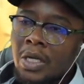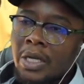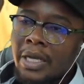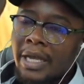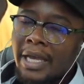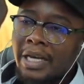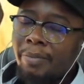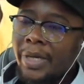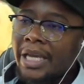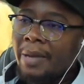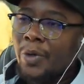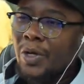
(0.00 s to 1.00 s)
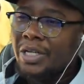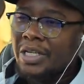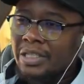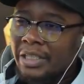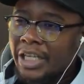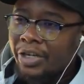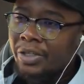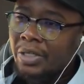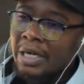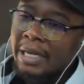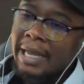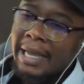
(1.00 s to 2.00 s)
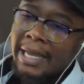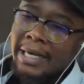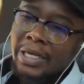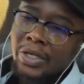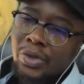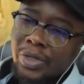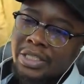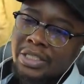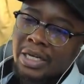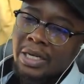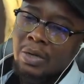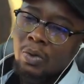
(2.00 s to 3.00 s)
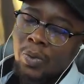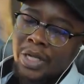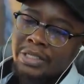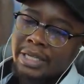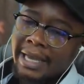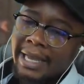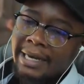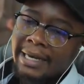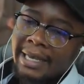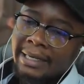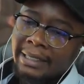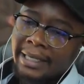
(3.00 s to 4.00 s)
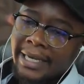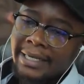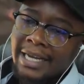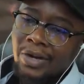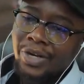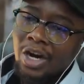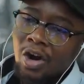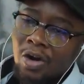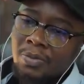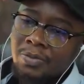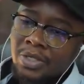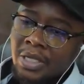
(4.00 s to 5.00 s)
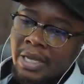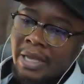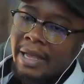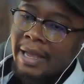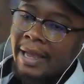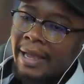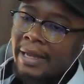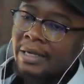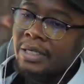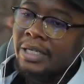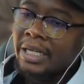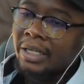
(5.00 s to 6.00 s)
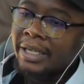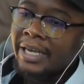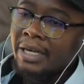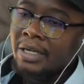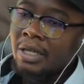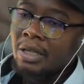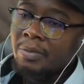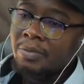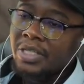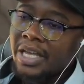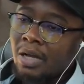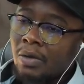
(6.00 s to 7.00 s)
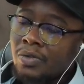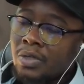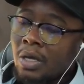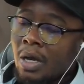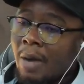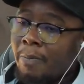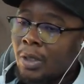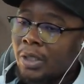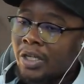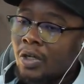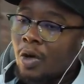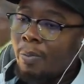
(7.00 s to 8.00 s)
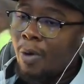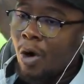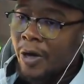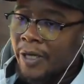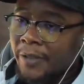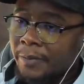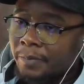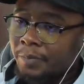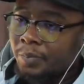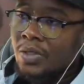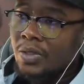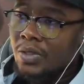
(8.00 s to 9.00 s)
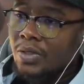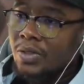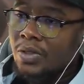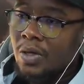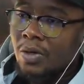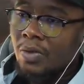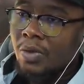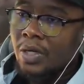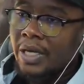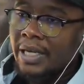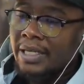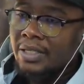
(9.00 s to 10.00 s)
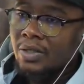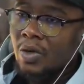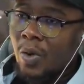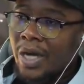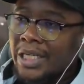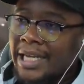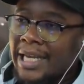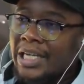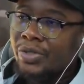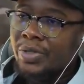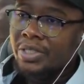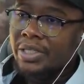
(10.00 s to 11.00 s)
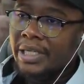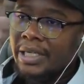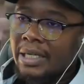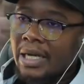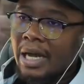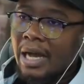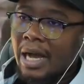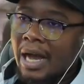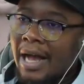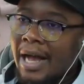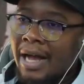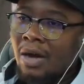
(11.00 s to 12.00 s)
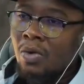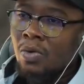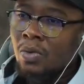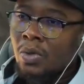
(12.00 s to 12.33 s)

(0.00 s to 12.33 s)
And he became UNITA's leader, and UNITA went ahead and laid down arms and declared themselves a political party. So it's quite interesting how